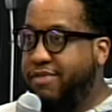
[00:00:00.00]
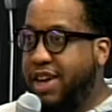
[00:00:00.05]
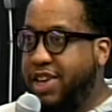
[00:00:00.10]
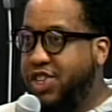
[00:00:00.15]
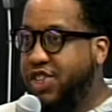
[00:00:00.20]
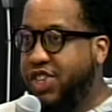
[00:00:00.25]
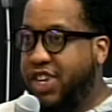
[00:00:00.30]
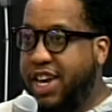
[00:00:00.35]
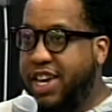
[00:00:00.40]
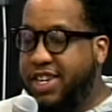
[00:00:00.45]

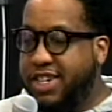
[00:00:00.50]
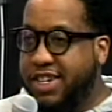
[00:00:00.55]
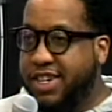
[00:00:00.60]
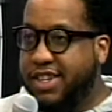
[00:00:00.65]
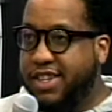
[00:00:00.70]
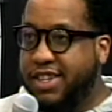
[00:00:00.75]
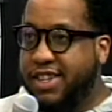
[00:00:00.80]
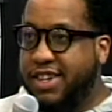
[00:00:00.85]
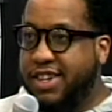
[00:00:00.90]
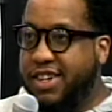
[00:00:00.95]

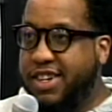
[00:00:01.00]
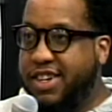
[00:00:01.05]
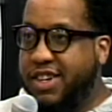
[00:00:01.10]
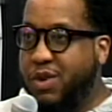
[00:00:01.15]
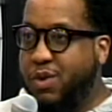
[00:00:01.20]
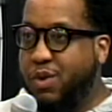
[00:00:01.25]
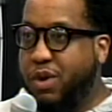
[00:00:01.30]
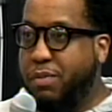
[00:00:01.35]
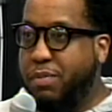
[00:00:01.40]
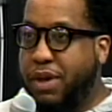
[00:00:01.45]
education
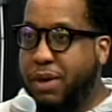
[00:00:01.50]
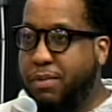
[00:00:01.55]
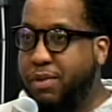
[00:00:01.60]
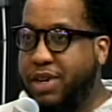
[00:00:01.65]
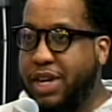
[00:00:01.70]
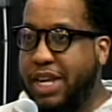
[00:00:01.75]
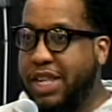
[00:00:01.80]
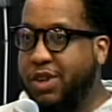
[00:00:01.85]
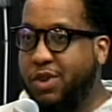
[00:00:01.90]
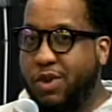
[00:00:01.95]
with
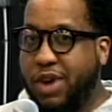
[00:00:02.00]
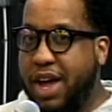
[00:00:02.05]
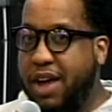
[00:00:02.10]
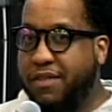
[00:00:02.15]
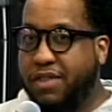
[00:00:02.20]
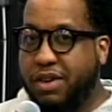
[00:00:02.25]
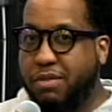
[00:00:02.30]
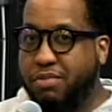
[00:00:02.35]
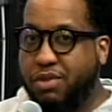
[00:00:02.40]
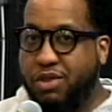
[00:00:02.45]
people that don't
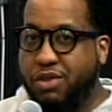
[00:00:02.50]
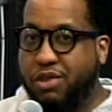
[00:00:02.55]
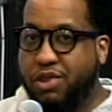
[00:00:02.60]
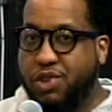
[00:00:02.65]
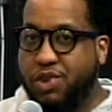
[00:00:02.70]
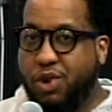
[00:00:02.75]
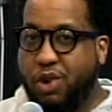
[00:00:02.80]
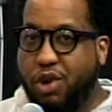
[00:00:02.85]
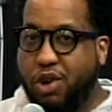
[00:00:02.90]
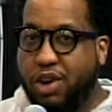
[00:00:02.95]
have
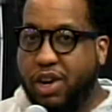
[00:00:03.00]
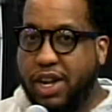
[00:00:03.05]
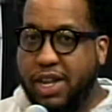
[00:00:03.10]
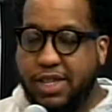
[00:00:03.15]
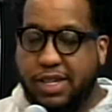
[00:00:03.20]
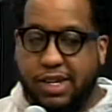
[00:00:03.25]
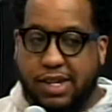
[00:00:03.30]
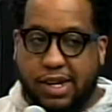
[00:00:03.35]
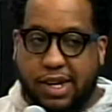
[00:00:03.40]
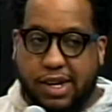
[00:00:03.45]
computers or
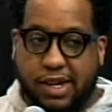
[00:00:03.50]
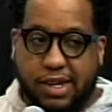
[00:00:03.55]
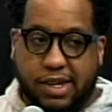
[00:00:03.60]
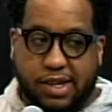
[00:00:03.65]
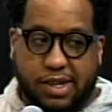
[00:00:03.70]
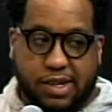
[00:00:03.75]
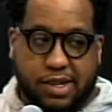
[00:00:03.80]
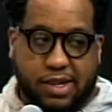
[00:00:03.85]
internet.